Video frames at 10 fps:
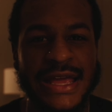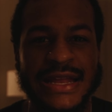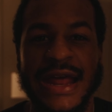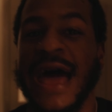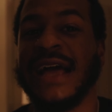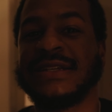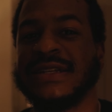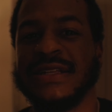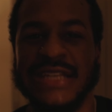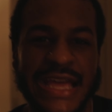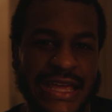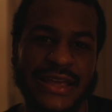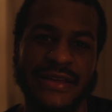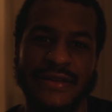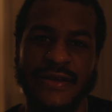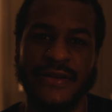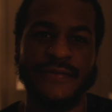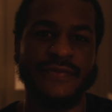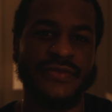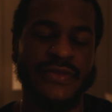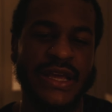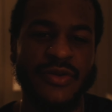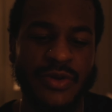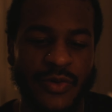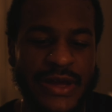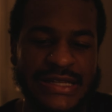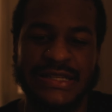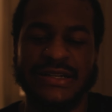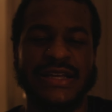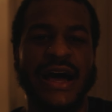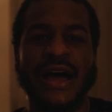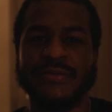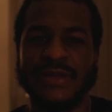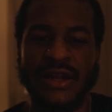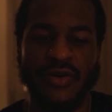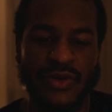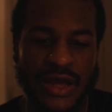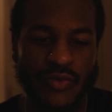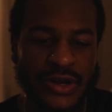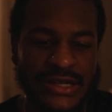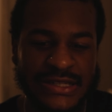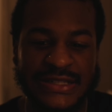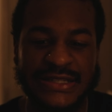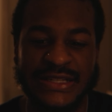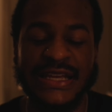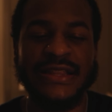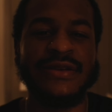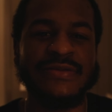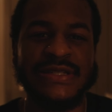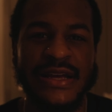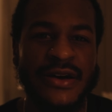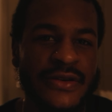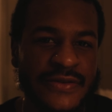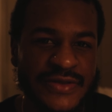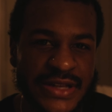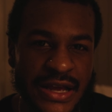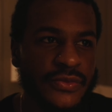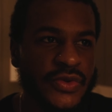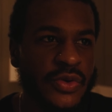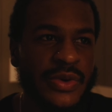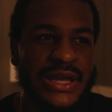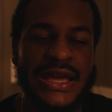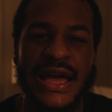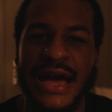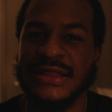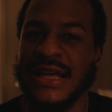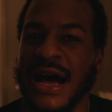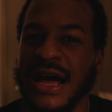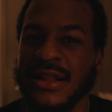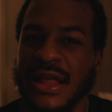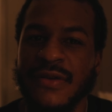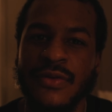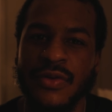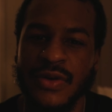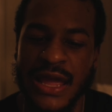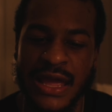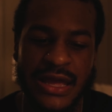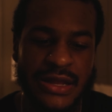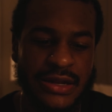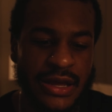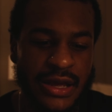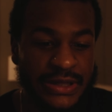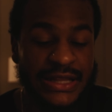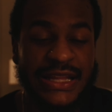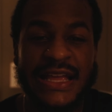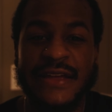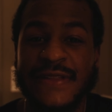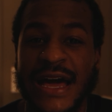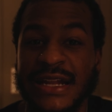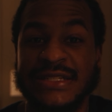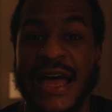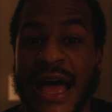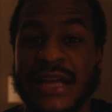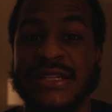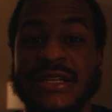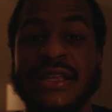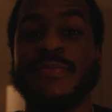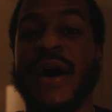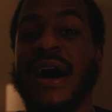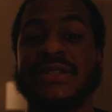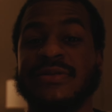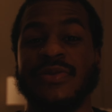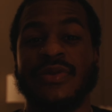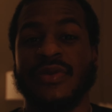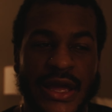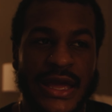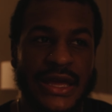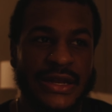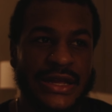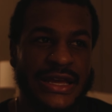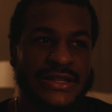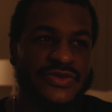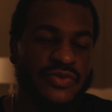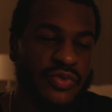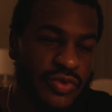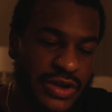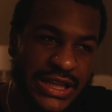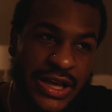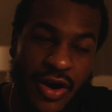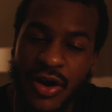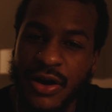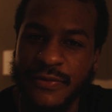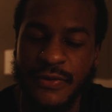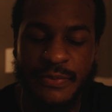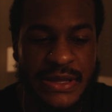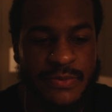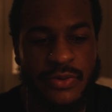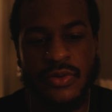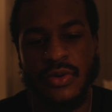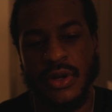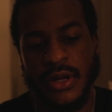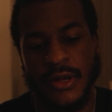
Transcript: they can actually take it they don't want to waste their time. They don't they want to see themselves doing it at the high level and believe that it's actually possible. And it's really hard for people